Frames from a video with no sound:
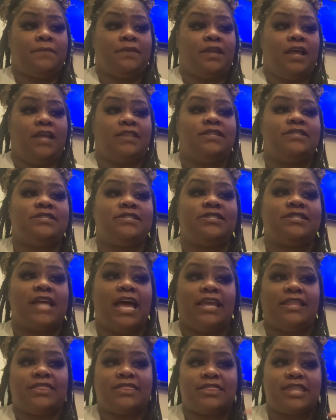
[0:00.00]
Like, this is
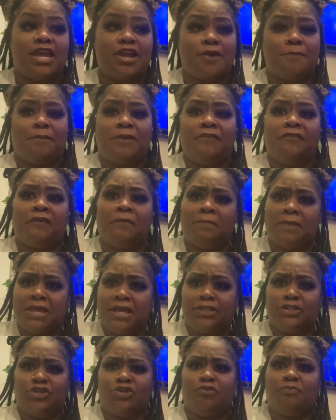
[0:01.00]
like therapy for me
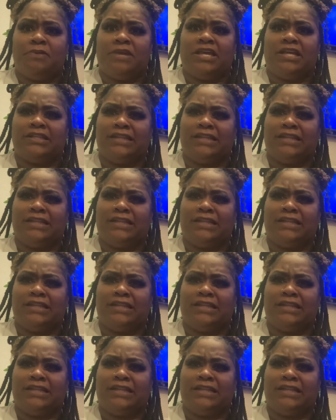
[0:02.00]
a little bit.